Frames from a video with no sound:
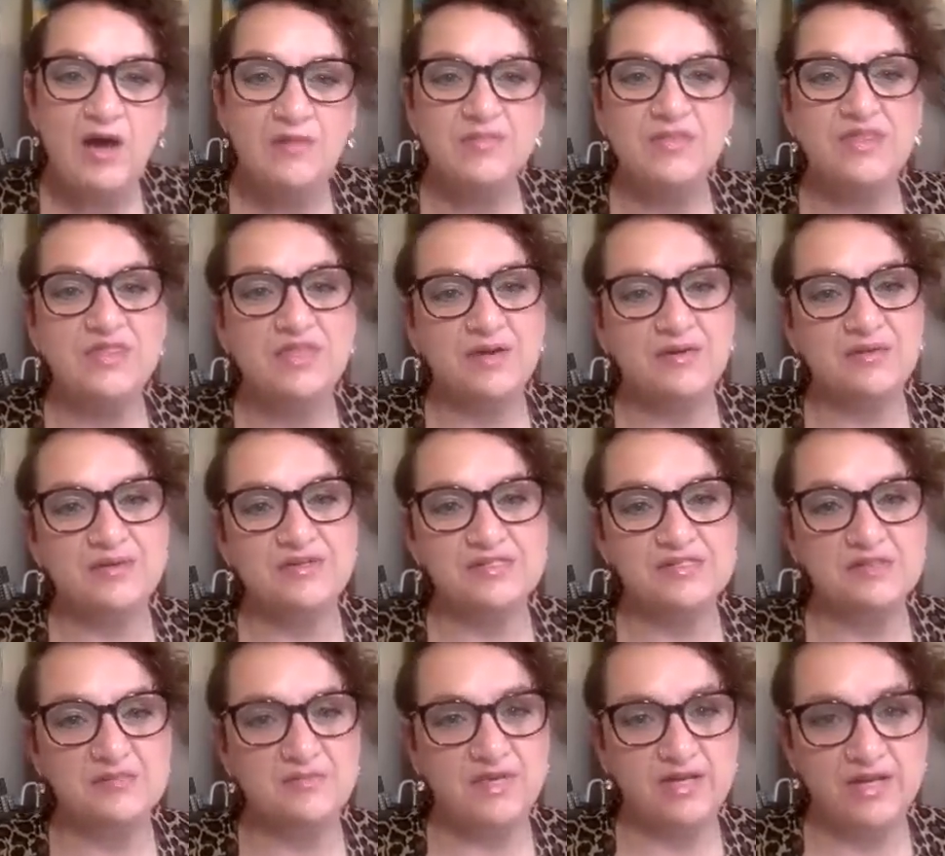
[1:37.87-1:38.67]
there are
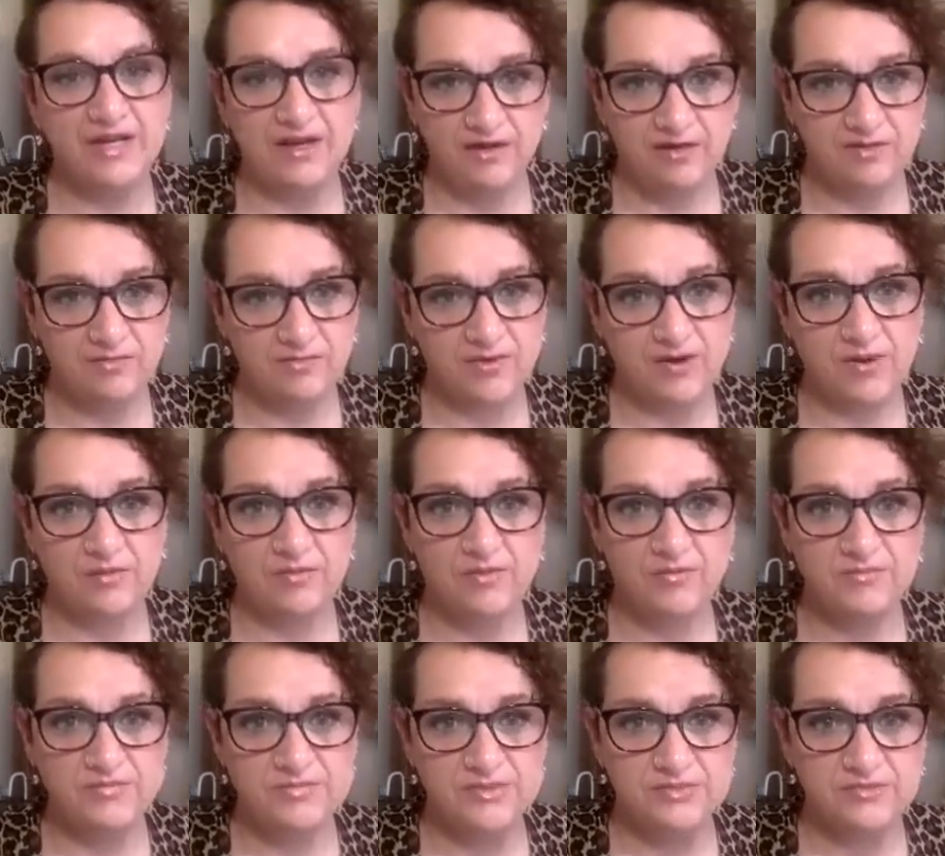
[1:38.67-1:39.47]
some inherent
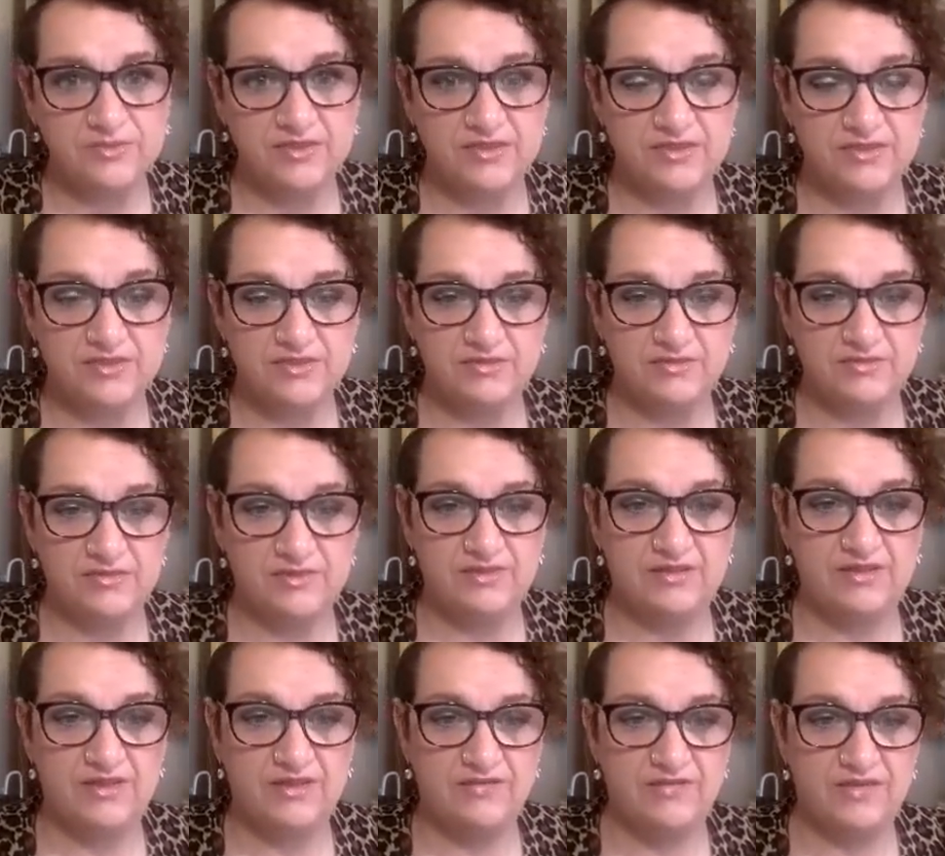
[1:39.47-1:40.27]
problems
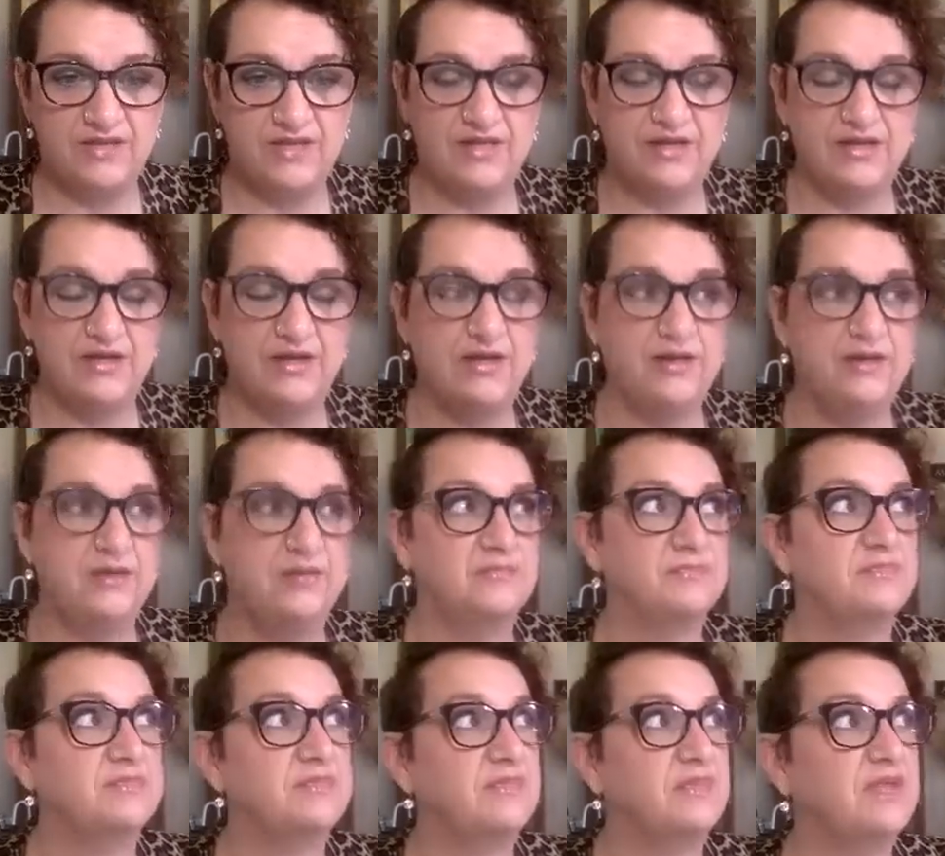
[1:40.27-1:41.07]
with having
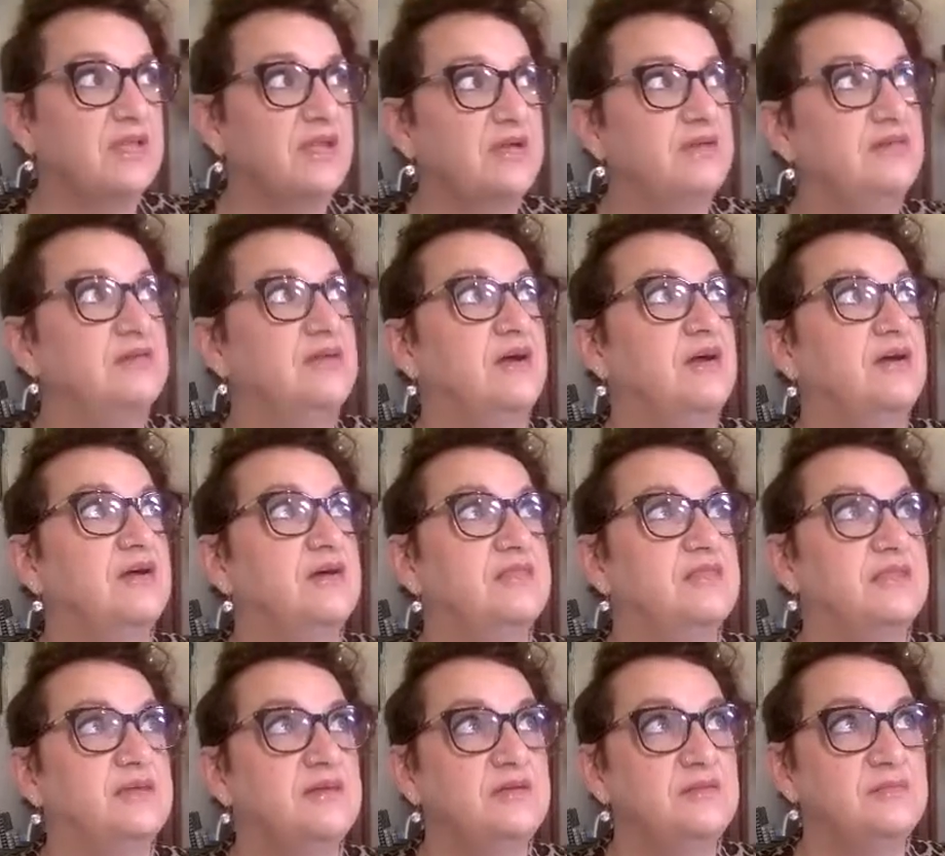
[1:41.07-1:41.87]
a
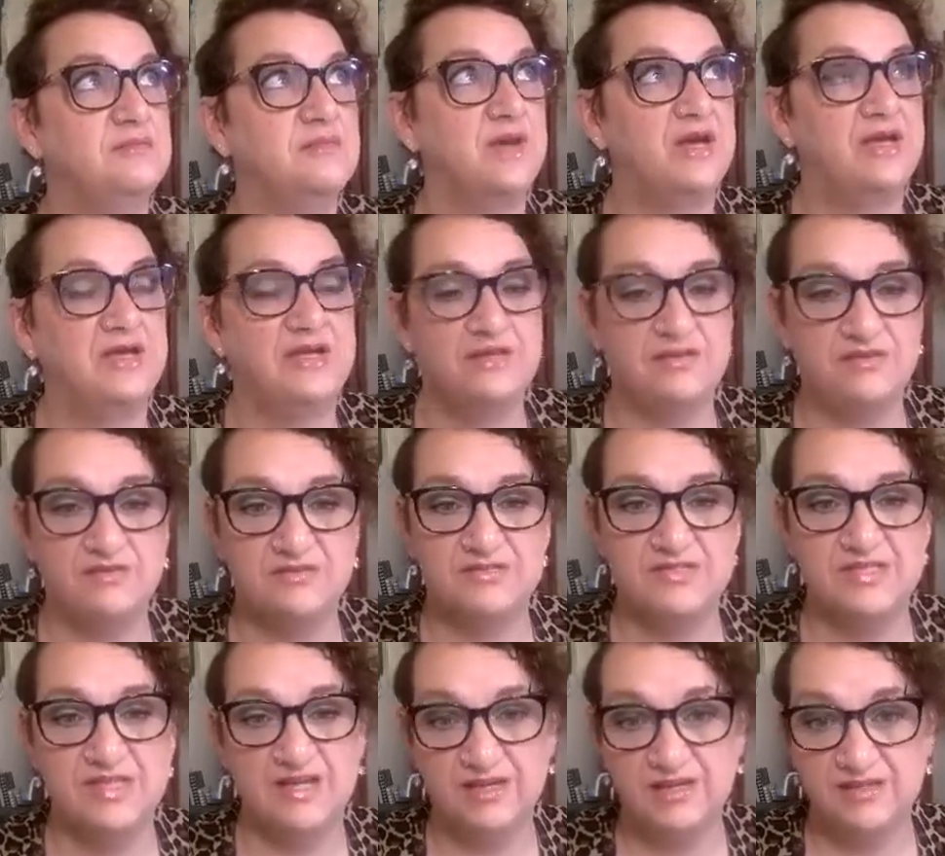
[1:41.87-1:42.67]
dog that might
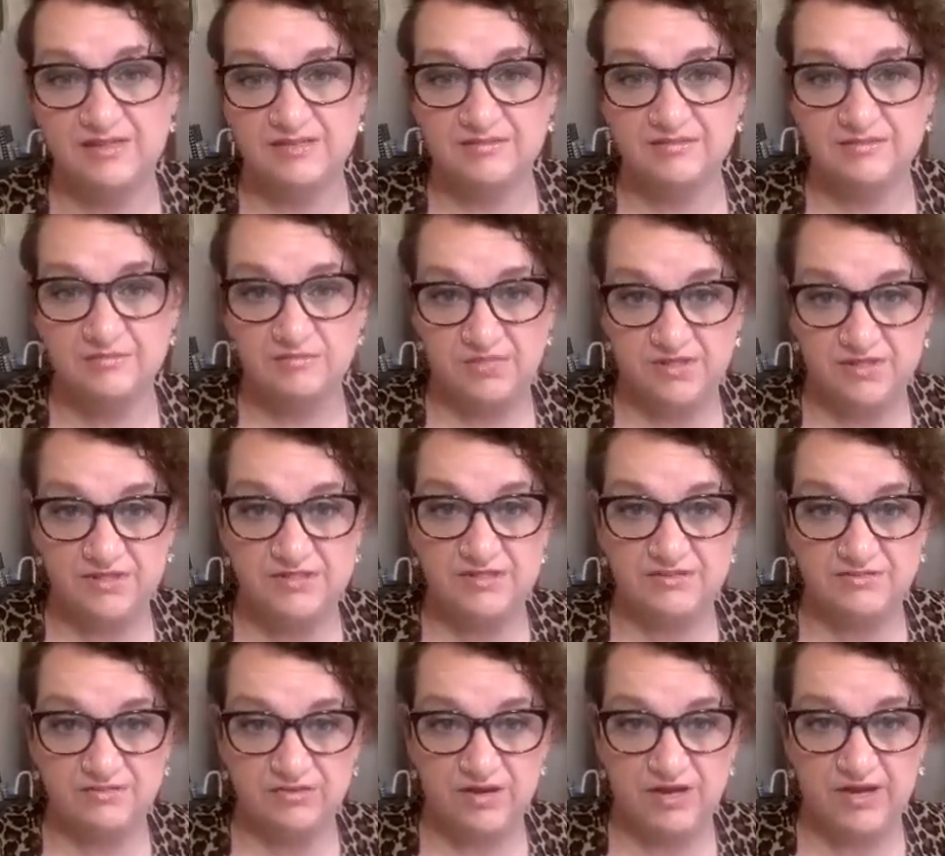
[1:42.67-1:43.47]
use that piece
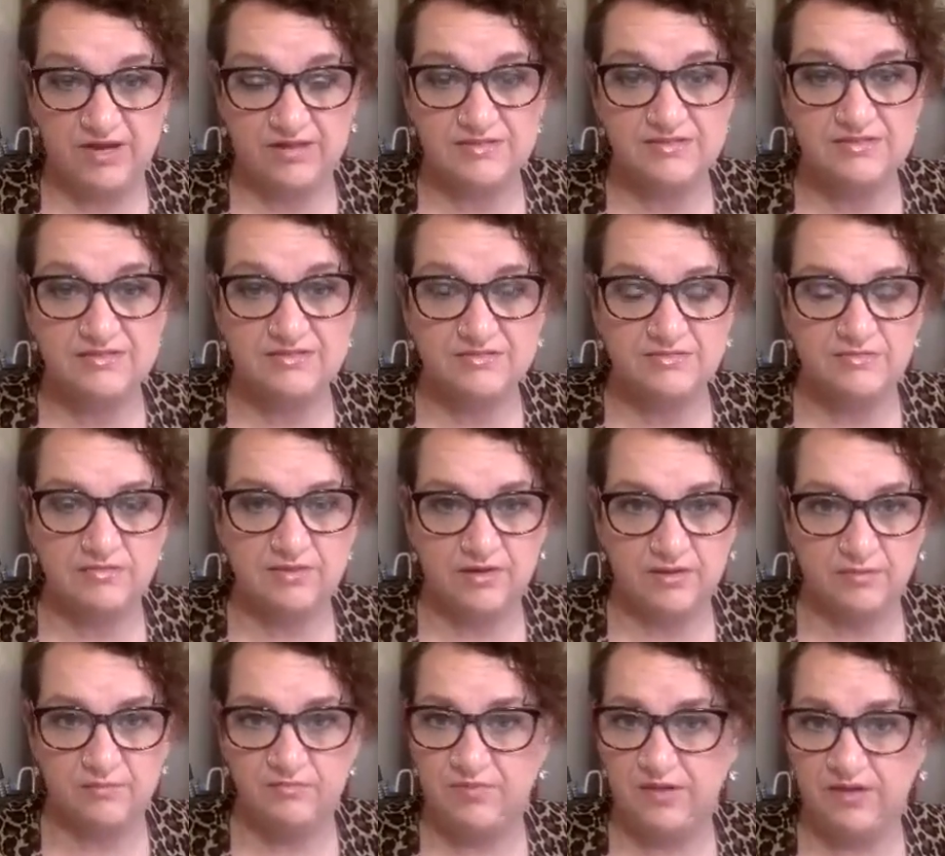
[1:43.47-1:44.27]
of grass
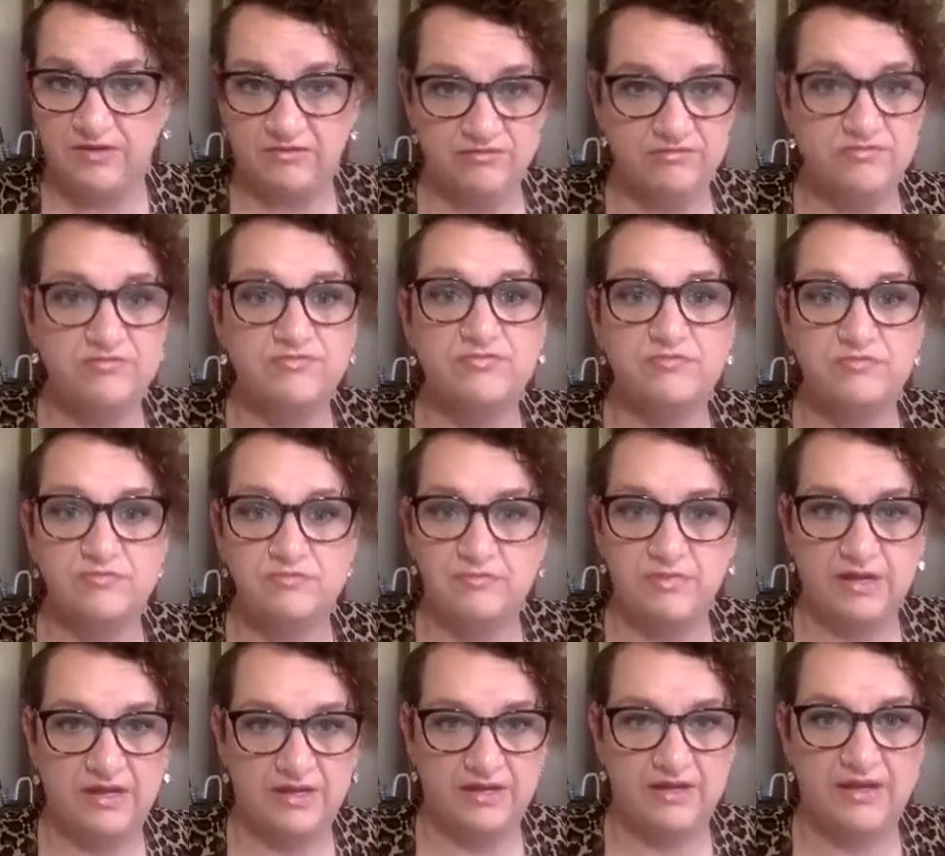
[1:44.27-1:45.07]
right above
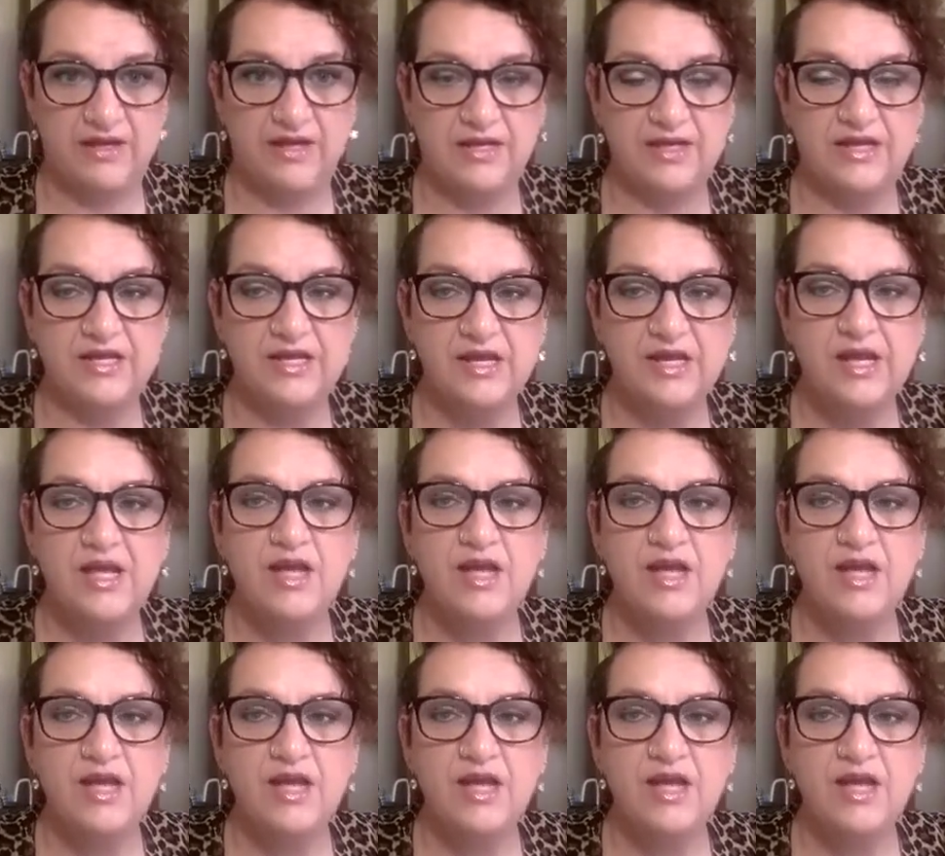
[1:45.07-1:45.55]
my head.